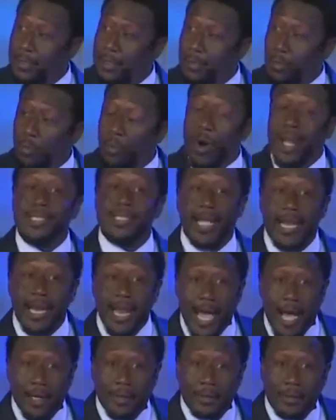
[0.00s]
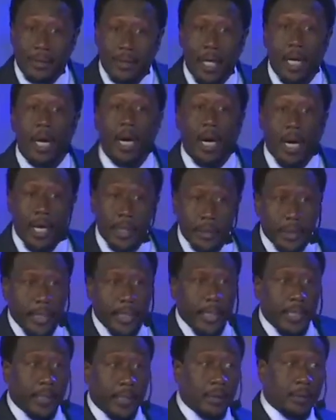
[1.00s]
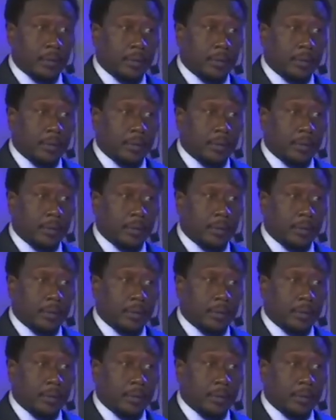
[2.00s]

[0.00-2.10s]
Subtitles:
What is that house? Unclean.